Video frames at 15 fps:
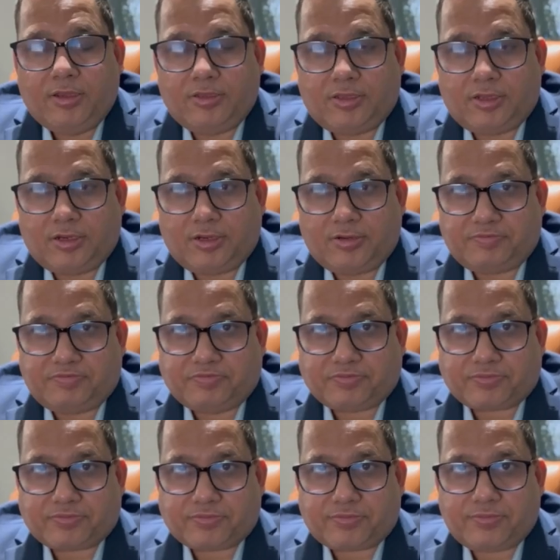the
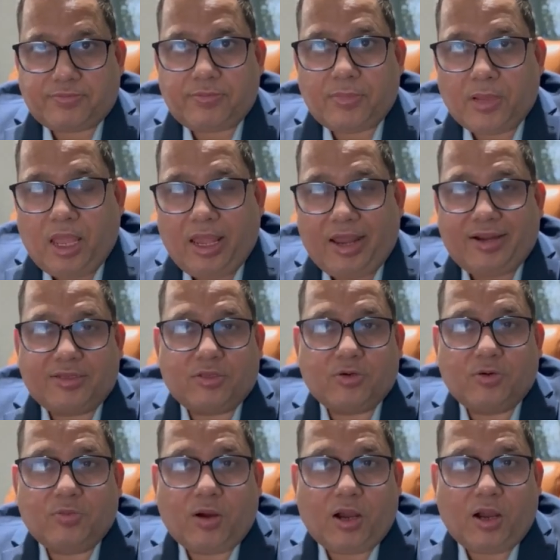
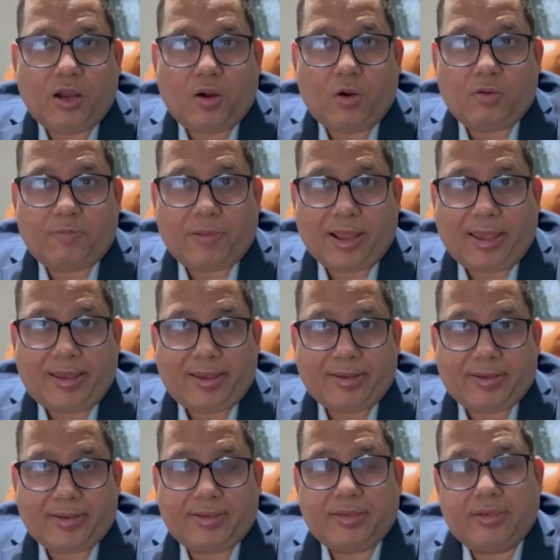erythroma or plaque,
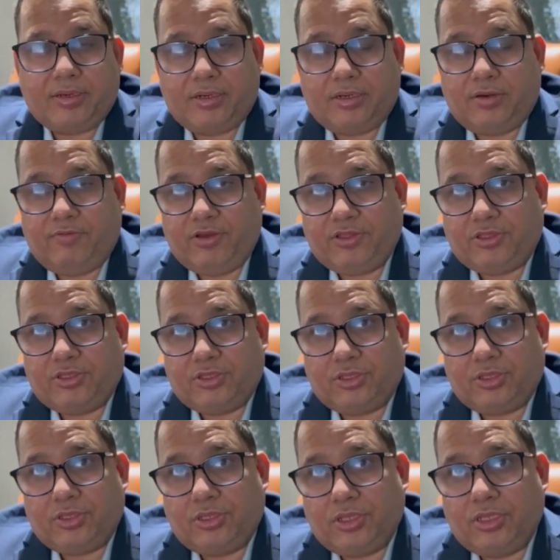which
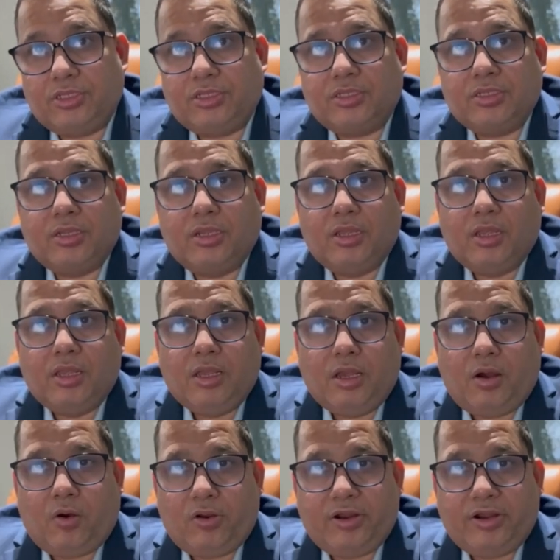is
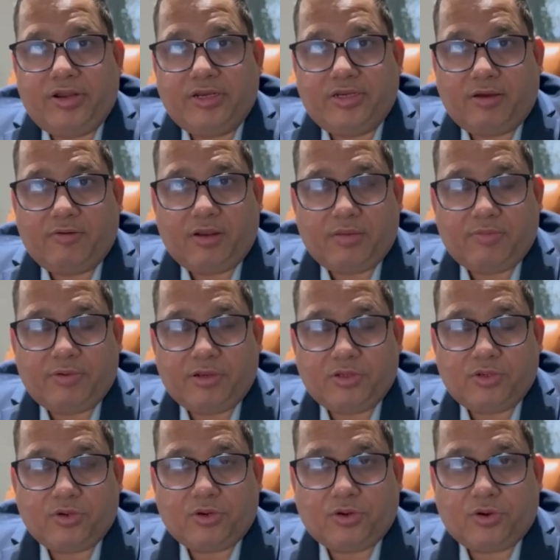already developed in
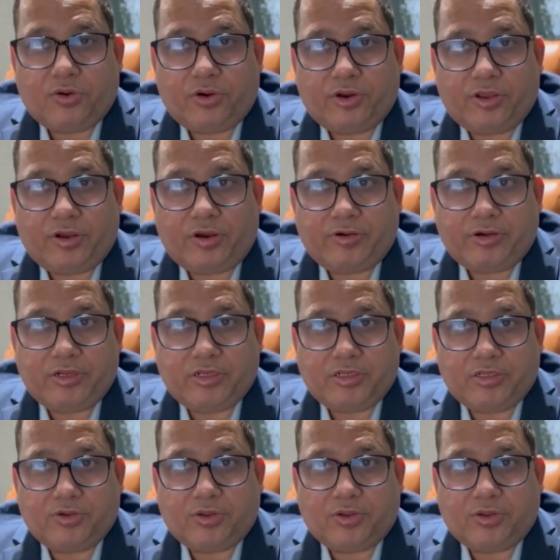your coronary arteries.